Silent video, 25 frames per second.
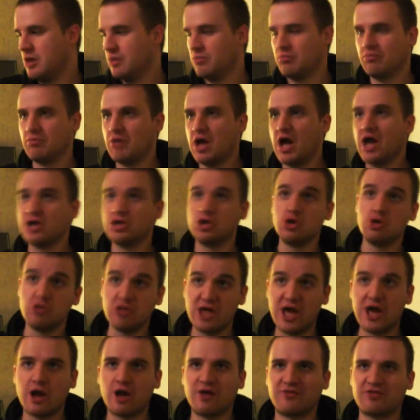and I
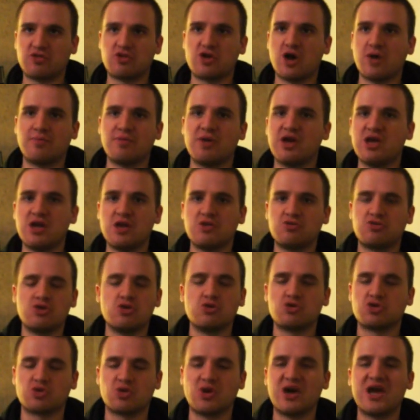knew that off the top of my head
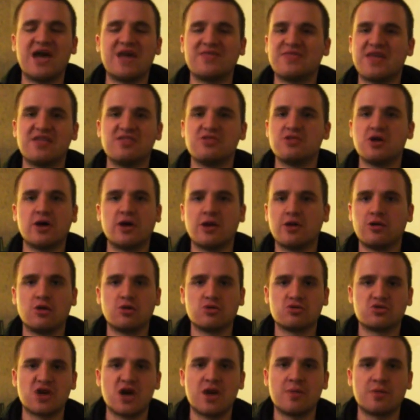too, so I had that done in
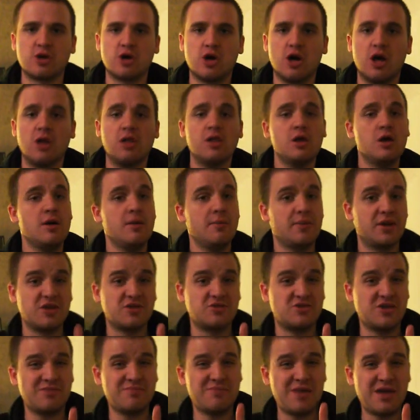no time at all. But
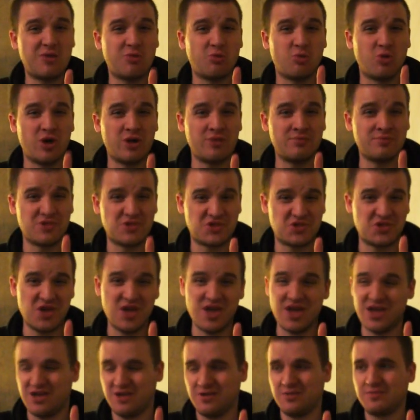I did make one
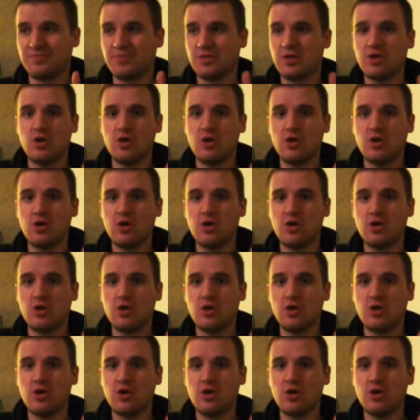mistake